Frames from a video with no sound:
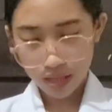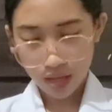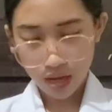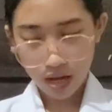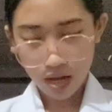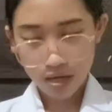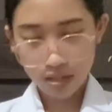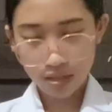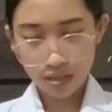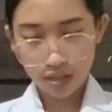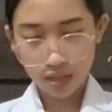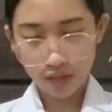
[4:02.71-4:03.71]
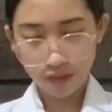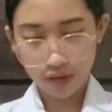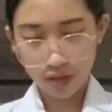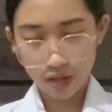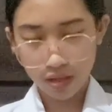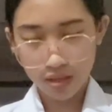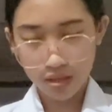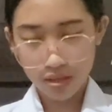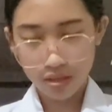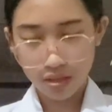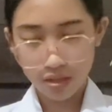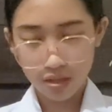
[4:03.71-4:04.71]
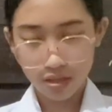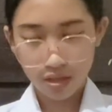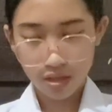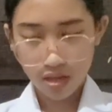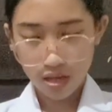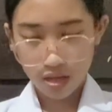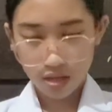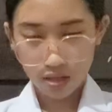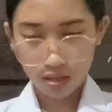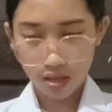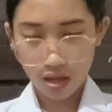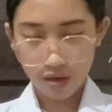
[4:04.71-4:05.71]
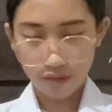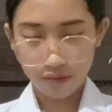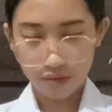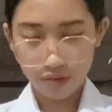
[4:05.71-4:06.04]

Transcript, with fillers: the sterile glove.